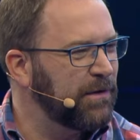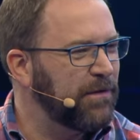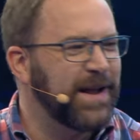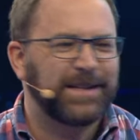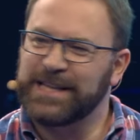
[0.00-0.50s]
your
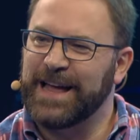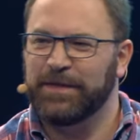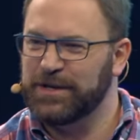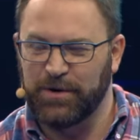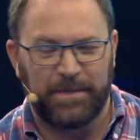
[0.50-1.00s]
friends and
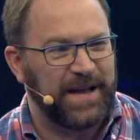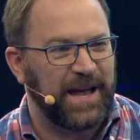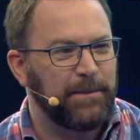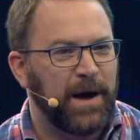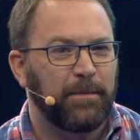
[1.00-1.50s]
the topic
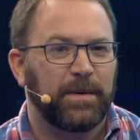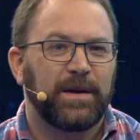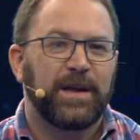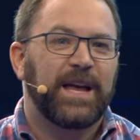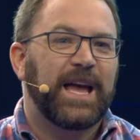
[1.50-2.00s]
came up
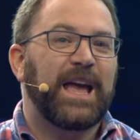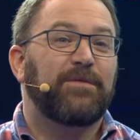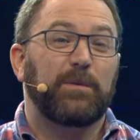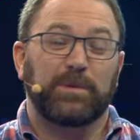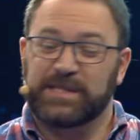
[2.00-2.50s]
if
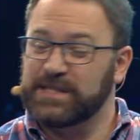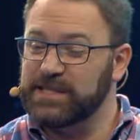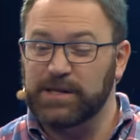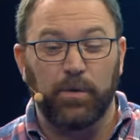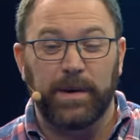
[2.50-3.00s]
it was
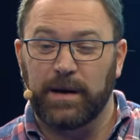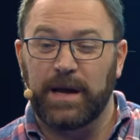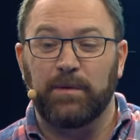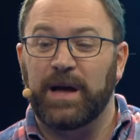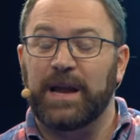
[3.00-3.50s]
so,
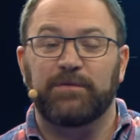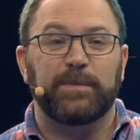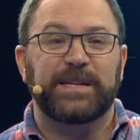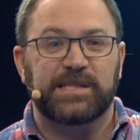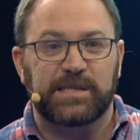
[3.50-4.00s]
it had to
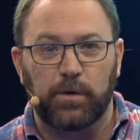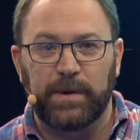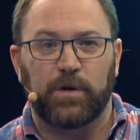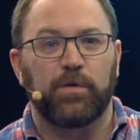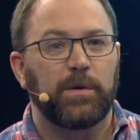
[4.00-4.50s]
be so
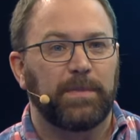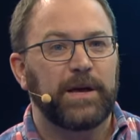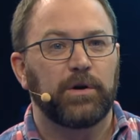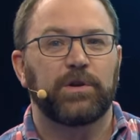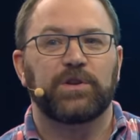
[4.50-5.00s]
incredibly
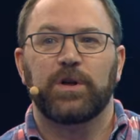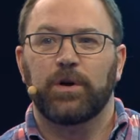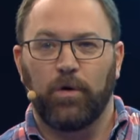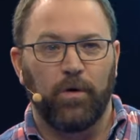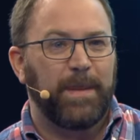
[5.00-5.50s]
good
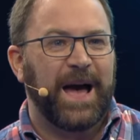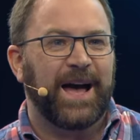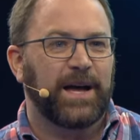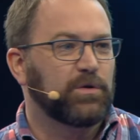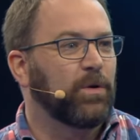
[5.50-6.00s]
or
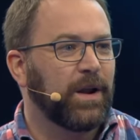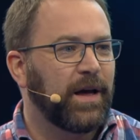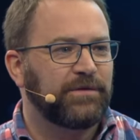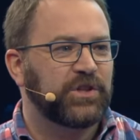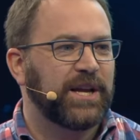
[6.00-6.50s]
bad or
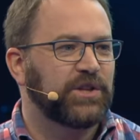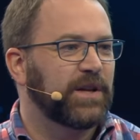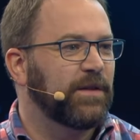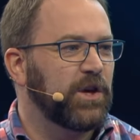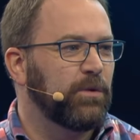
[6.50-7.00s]
life
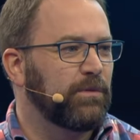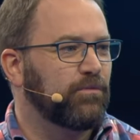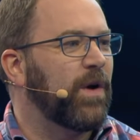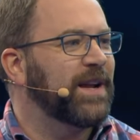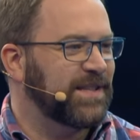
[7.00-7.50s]
changing that you would
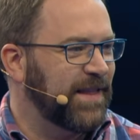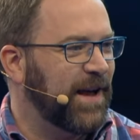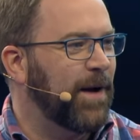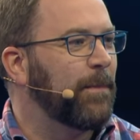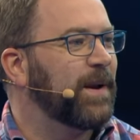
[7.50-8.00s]
write to that
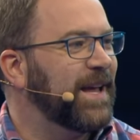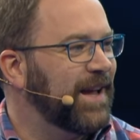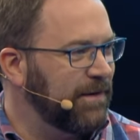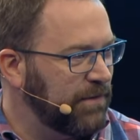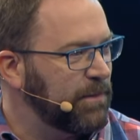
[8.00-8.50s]
company and
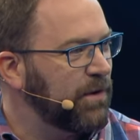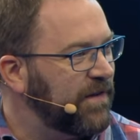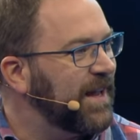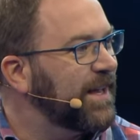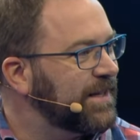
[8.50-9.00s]
give them your
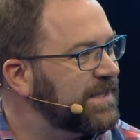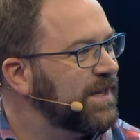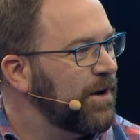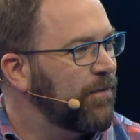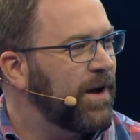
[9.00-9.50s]
feelings,
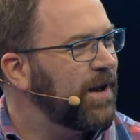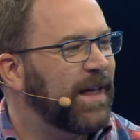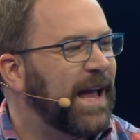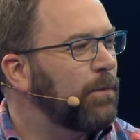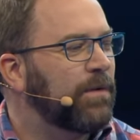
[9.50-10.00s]
yeah. right?
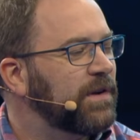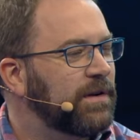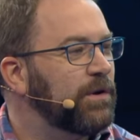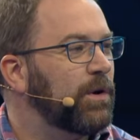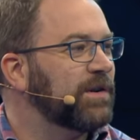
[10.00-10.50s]
Like, how often
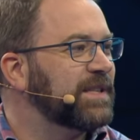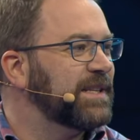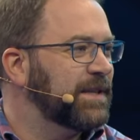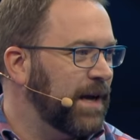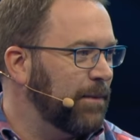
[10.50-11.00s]
have you
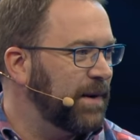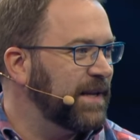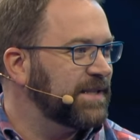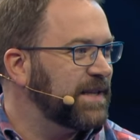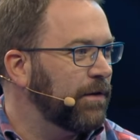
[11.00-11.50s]
contacted a company
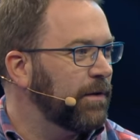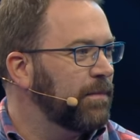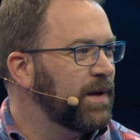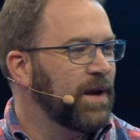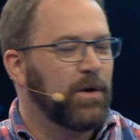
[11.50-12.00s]
to tell them
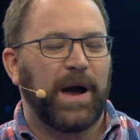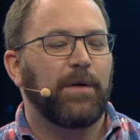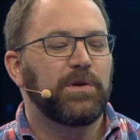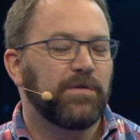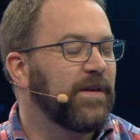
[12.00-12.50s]
how
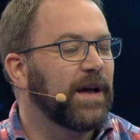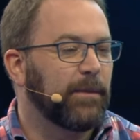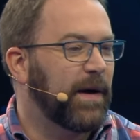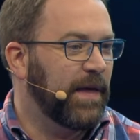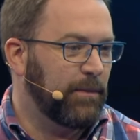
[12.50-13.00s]
you feel
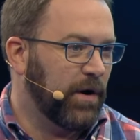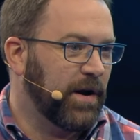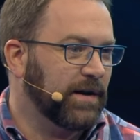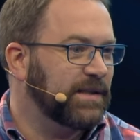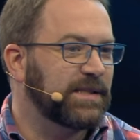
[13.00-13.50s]
about their
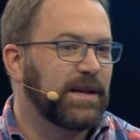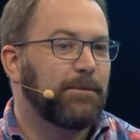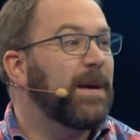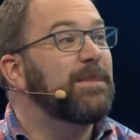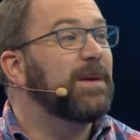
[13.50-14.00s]
products?
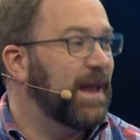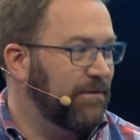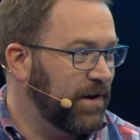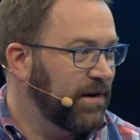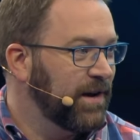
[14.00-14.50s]
Maybe
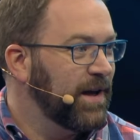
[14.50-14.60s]
never.